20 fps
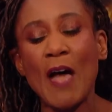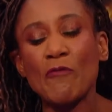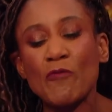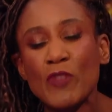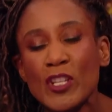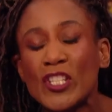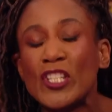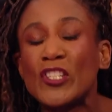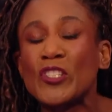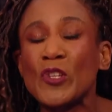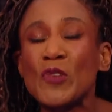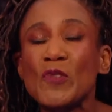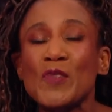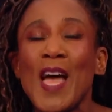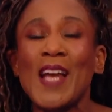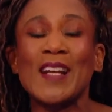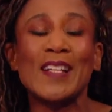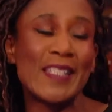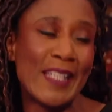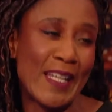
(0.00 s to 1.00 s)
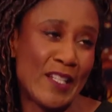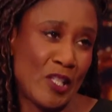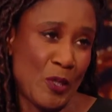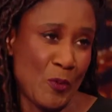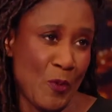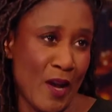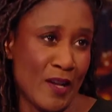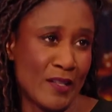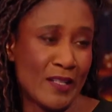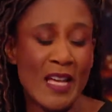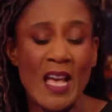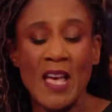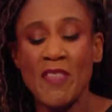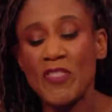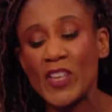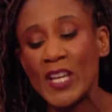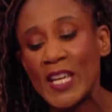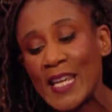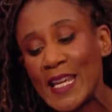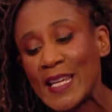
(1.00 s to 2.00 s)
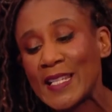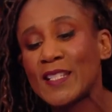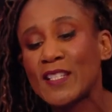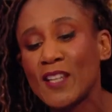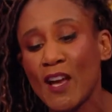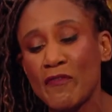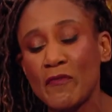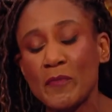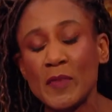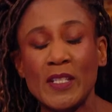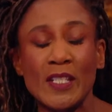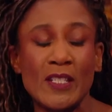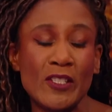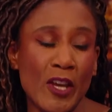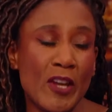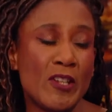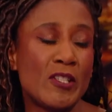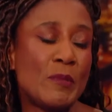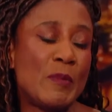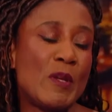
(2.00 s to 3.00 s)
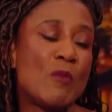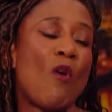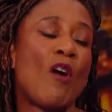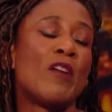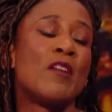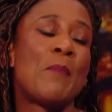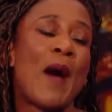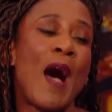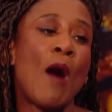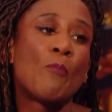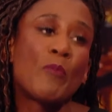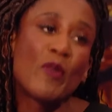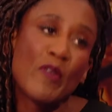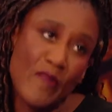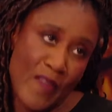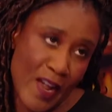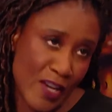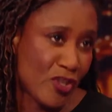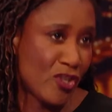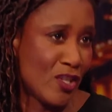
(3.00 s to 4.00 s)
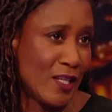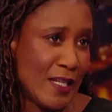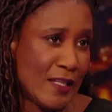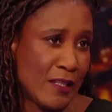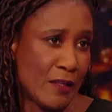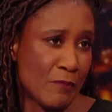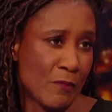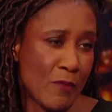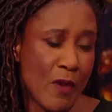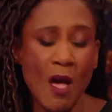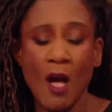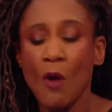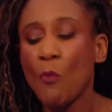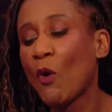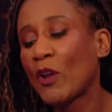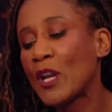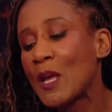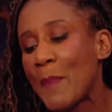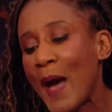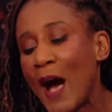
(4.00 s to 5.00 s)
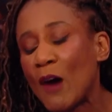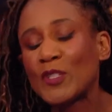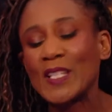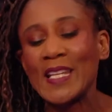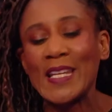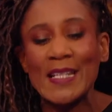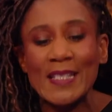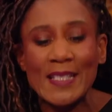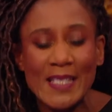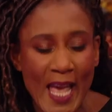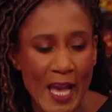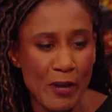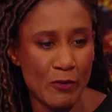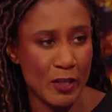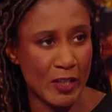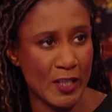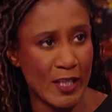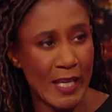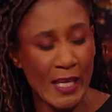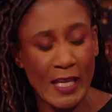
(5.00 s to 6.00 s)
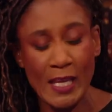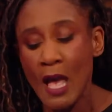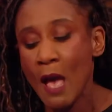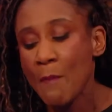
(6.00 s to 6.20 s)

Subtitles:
And Rishi Sunak said to us that his government is going to be one about professionalism, one about integrity.